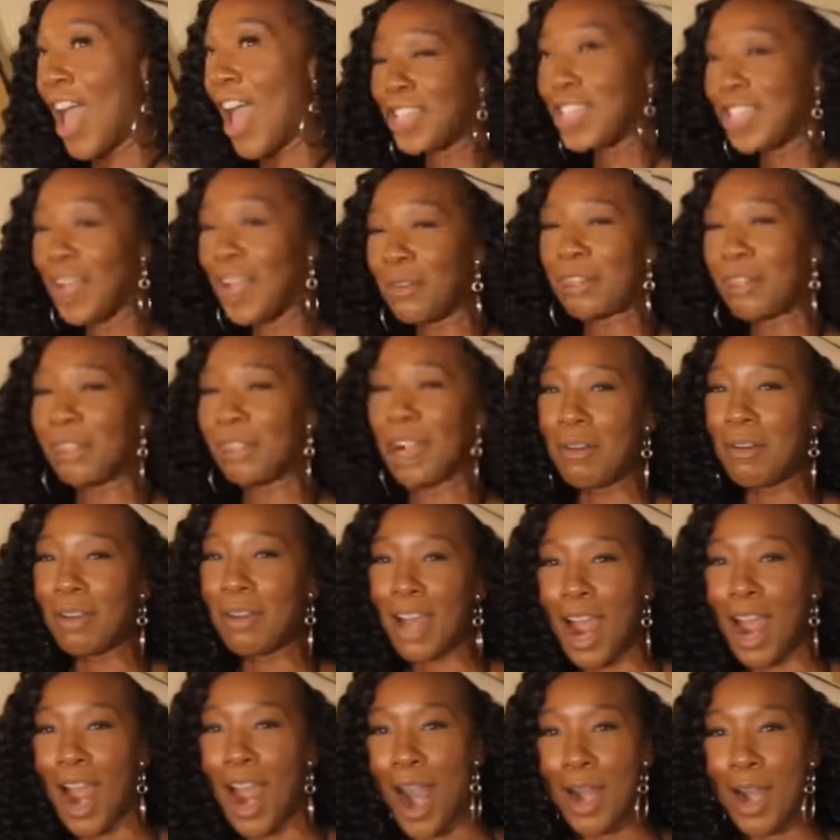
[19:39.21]
So we'll go
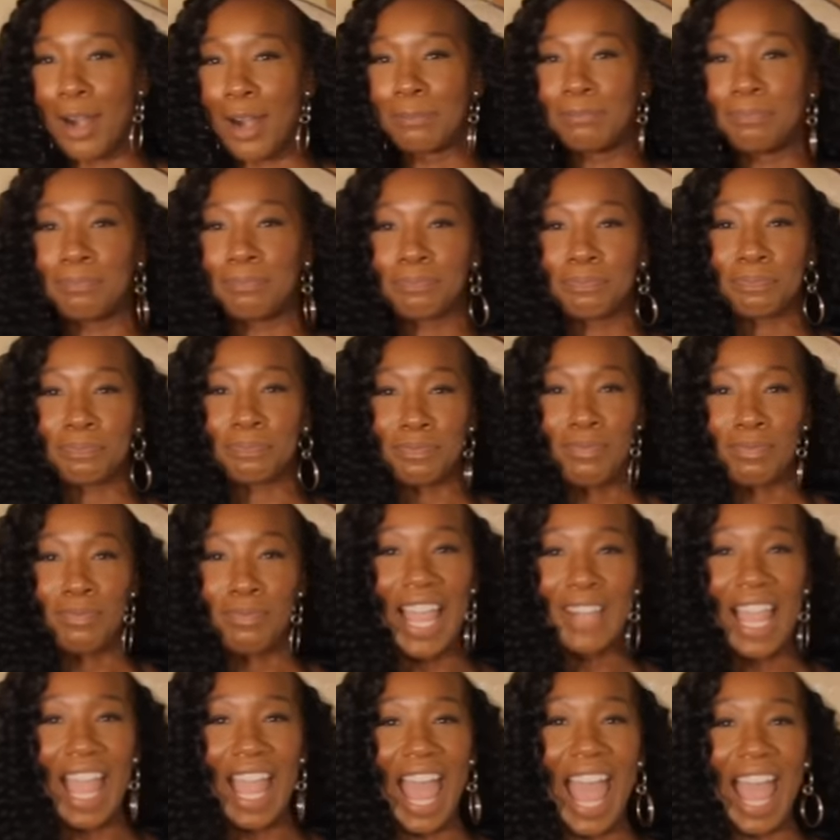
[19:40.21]
with her,
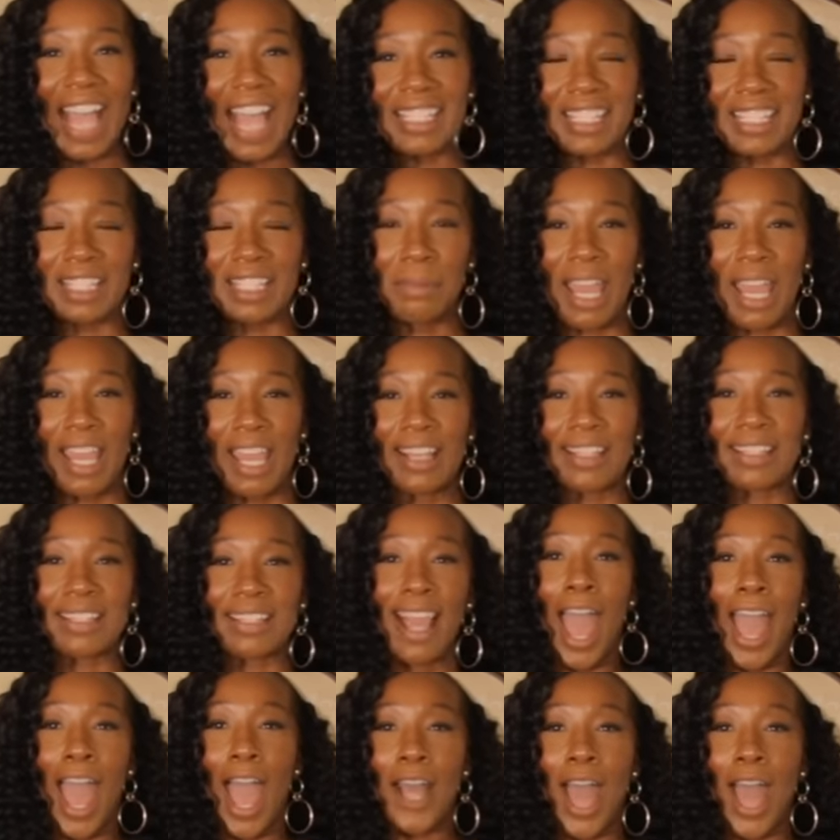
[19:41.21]
Ashley Banks.